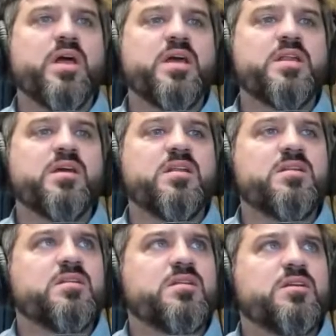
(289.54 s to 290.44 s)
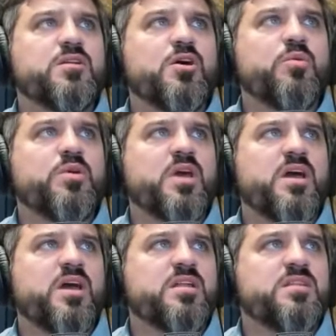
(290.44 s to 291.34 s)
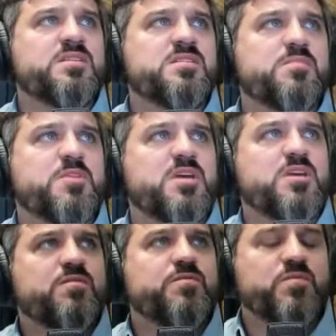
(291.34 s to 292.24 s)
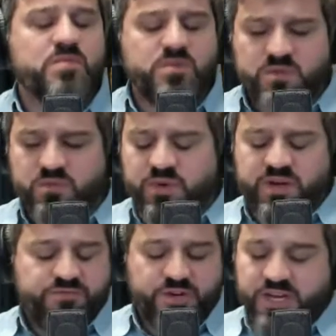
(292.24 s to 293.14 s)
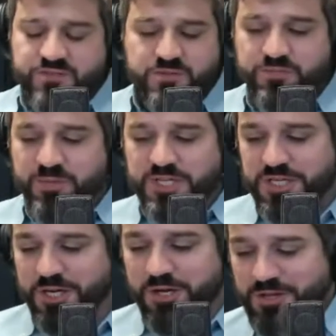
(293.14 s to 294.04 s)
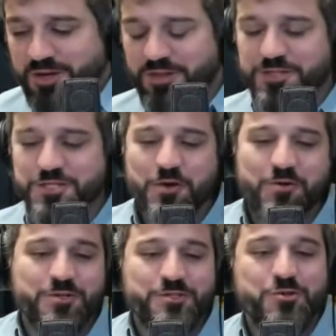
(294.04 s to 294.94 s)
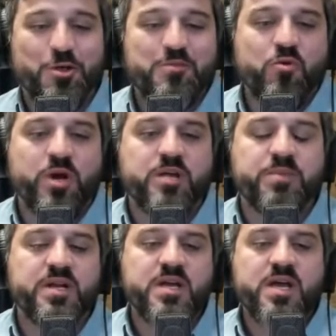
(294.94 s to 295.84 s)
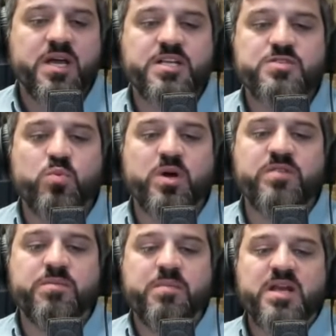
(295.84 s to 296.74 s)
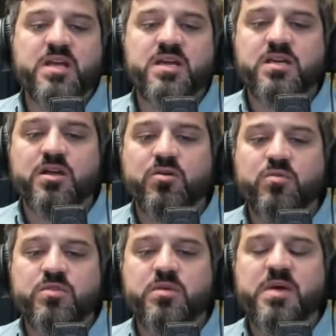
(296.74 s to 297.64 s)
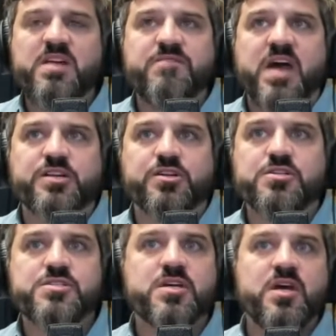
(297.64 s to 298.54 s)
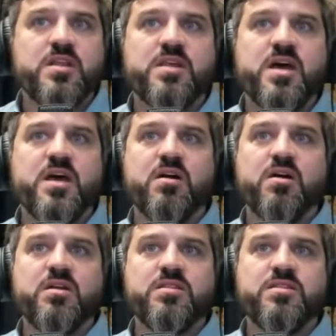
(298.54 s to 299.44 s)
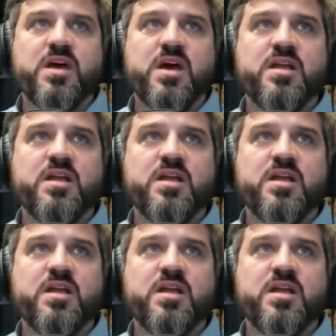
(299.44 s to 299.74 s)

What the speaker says: and this is something that you've I forget if you mentioned it on the show or shortly beforehand, but it is one of the many, the many factors that